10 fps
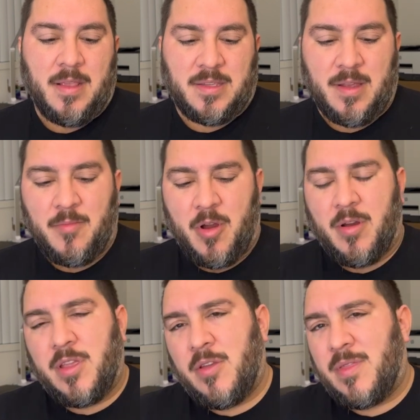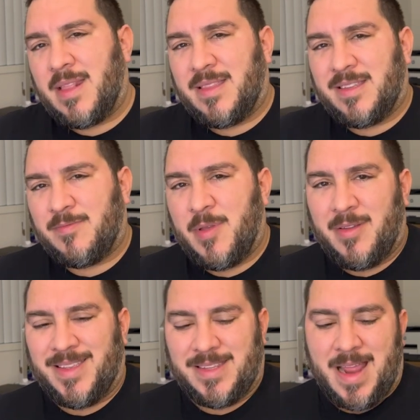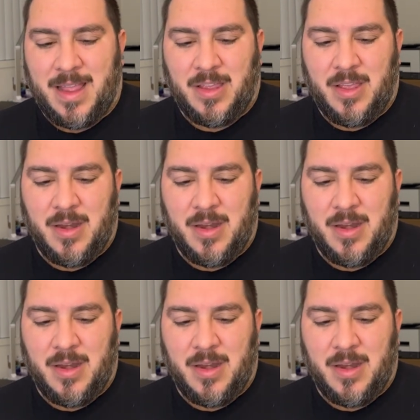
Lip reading: Some argue that this spell is not